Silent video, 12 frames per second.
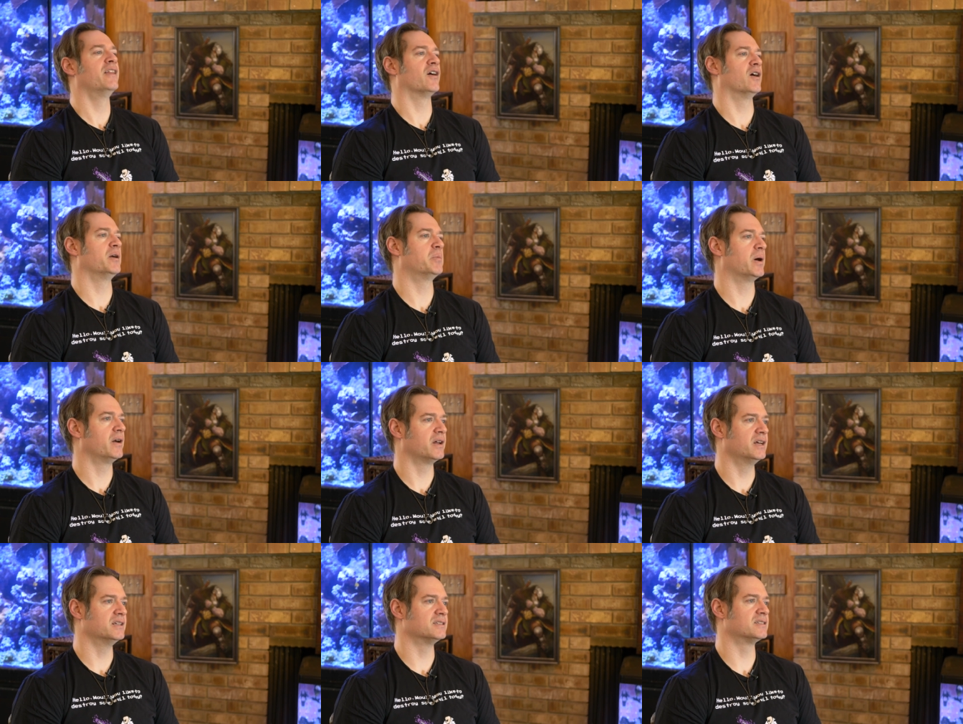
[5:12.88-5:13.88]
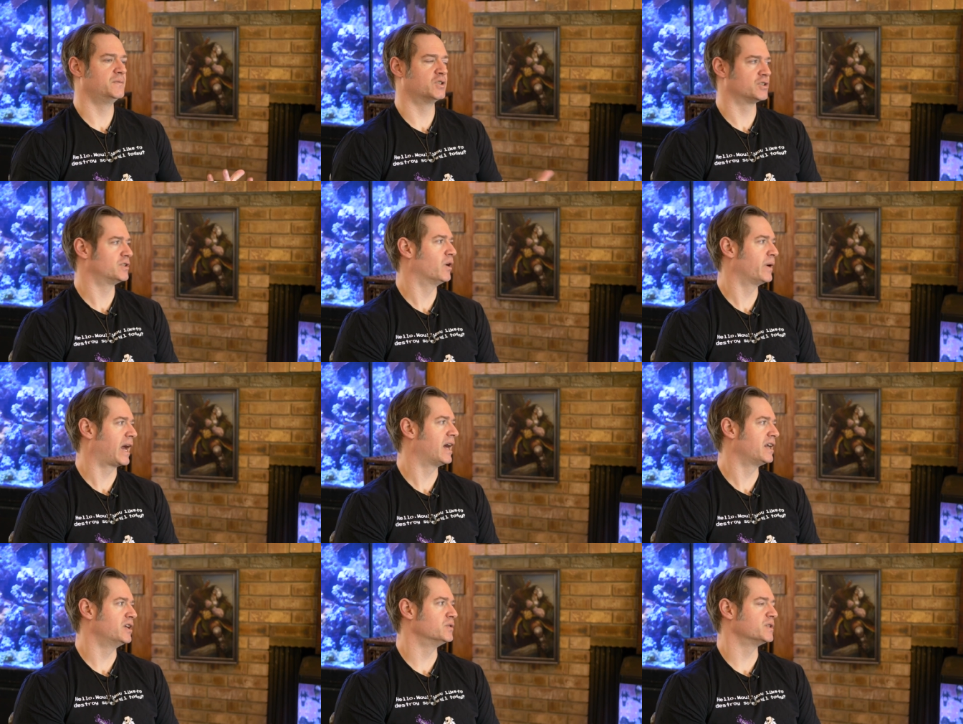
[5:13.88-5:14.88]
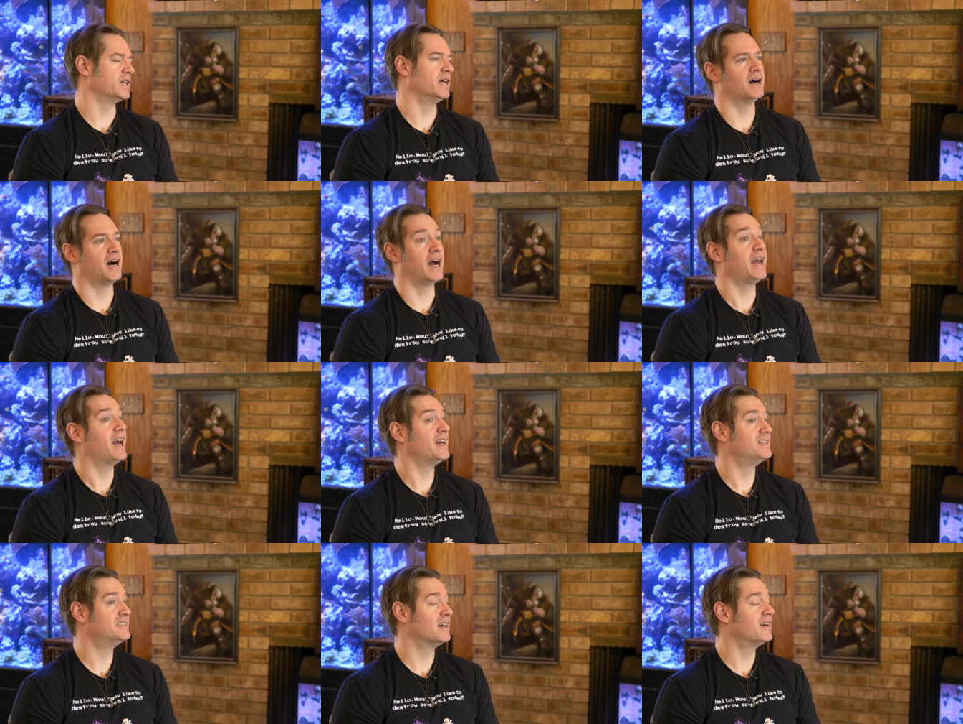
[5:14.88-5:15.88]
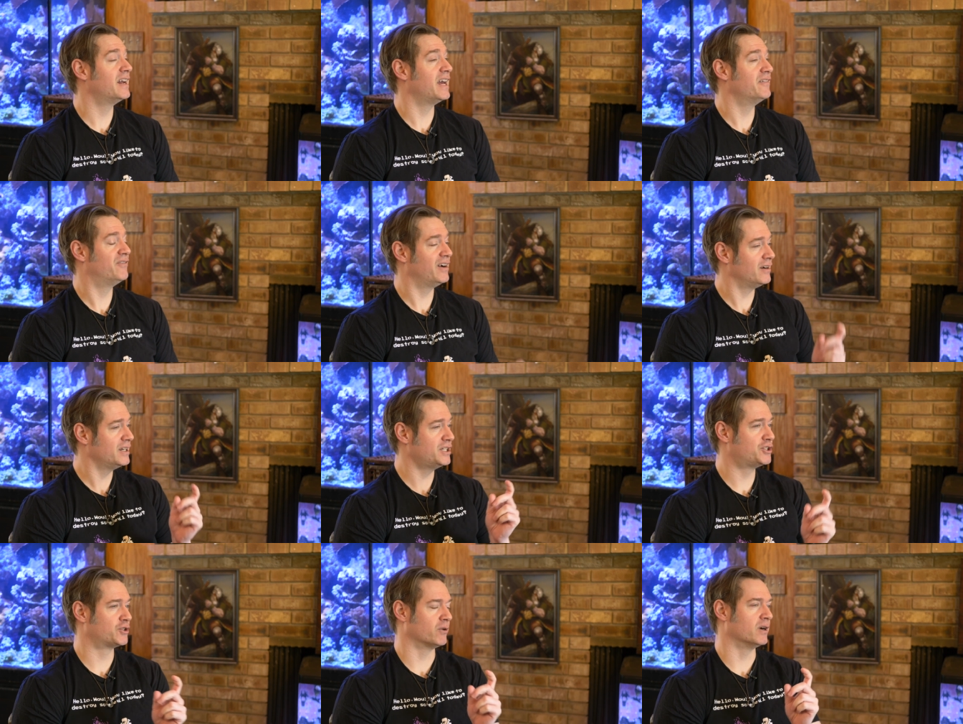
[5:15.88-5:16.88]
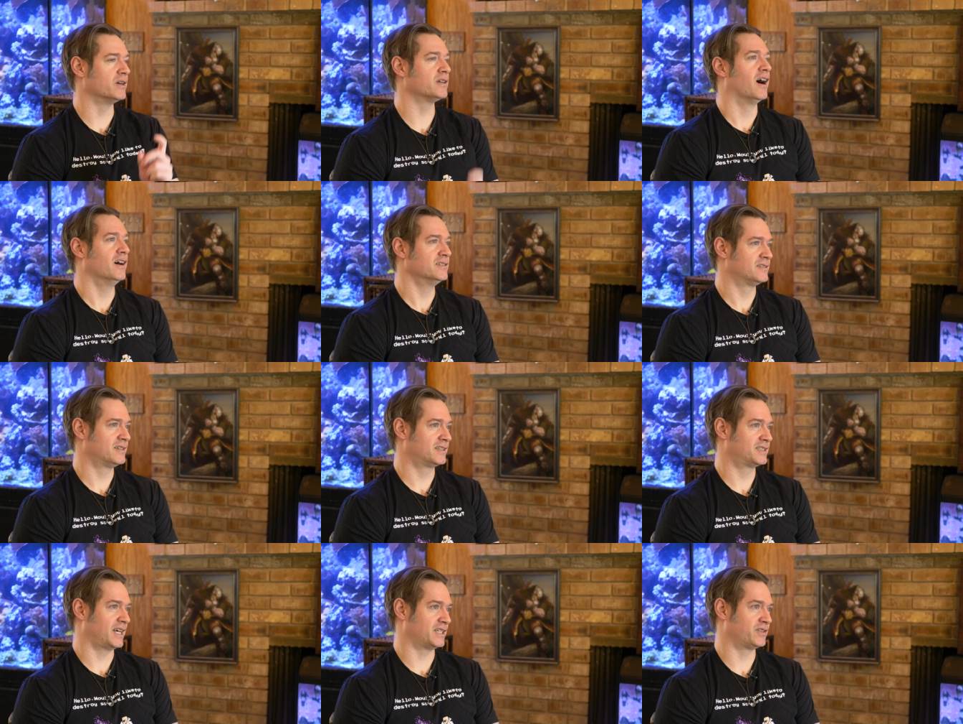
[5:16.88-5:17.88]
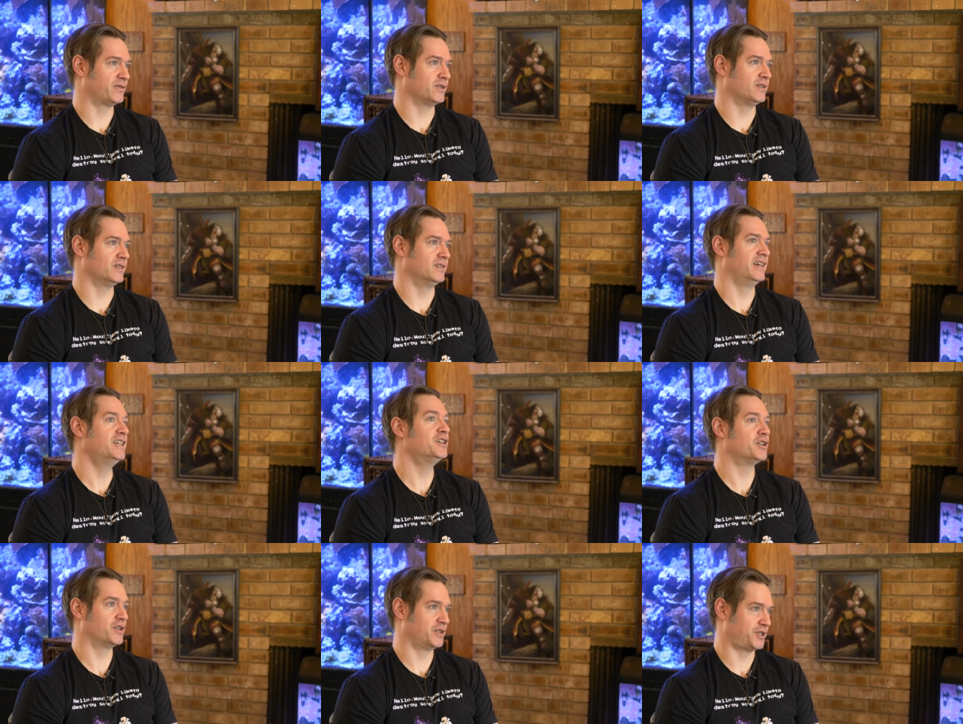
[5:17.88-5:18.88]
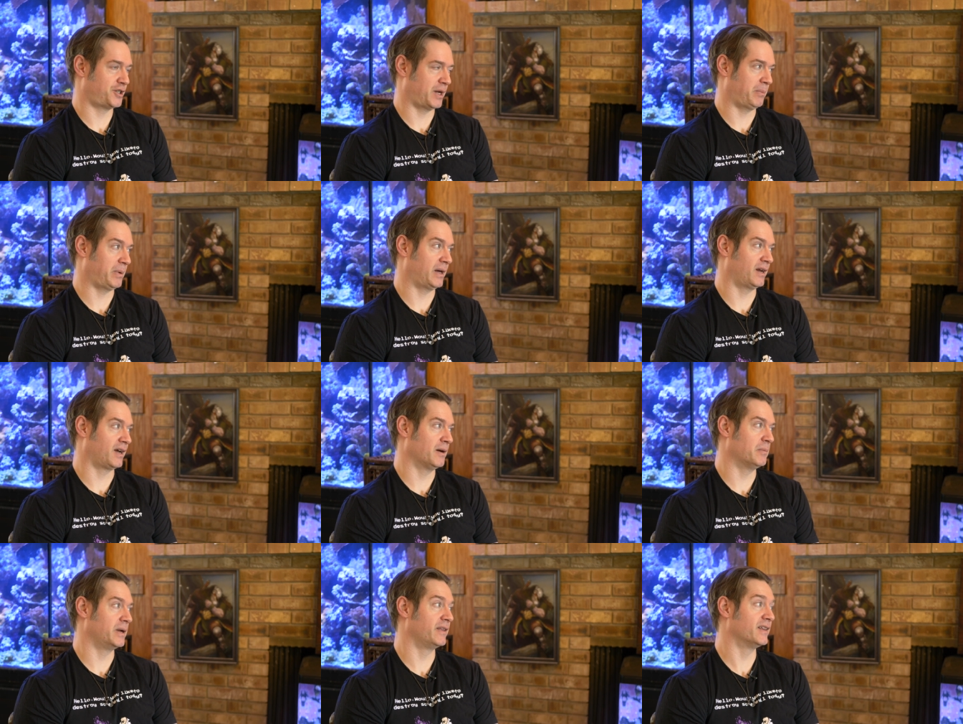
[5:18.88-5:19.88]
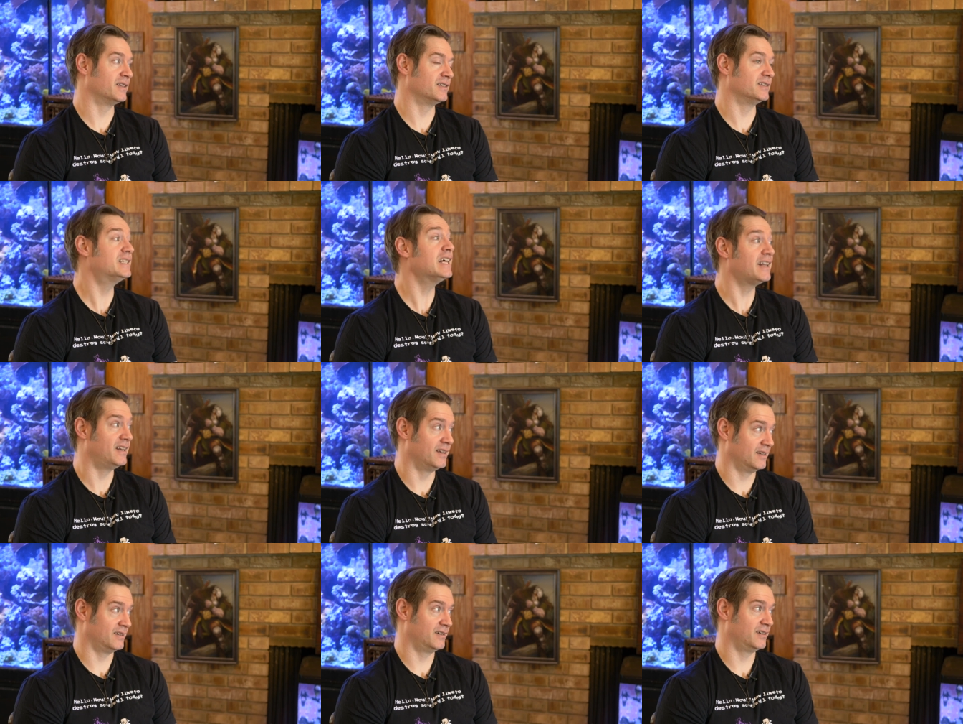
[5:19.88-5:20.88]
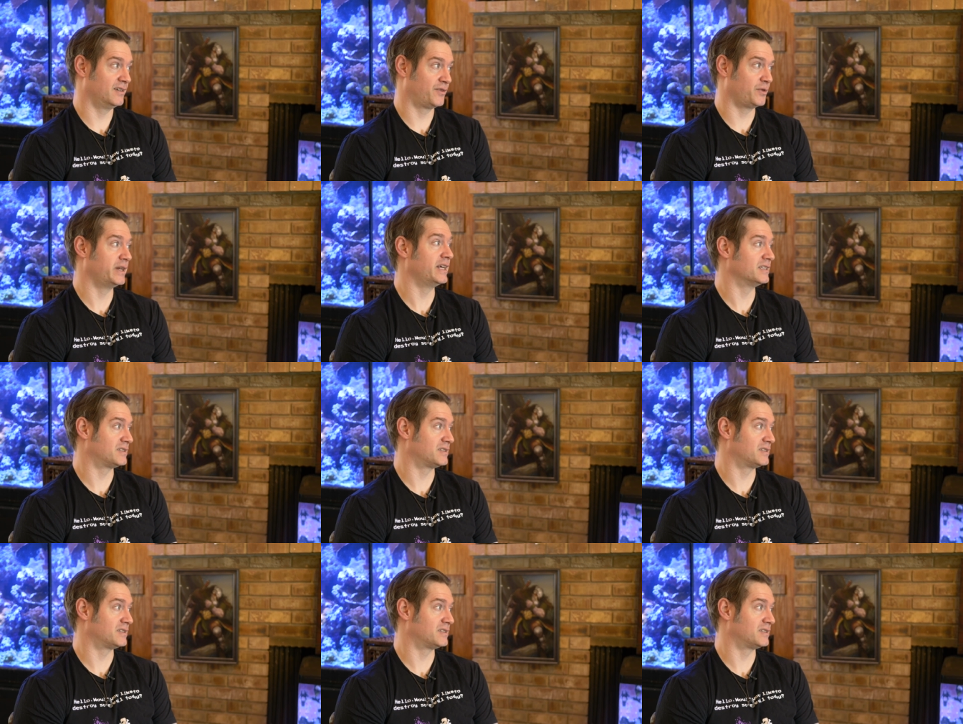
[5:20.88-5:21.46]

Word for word: the hard part is just knowing how to use it. I had done a very short, unsuccessful internship at a company that did 3D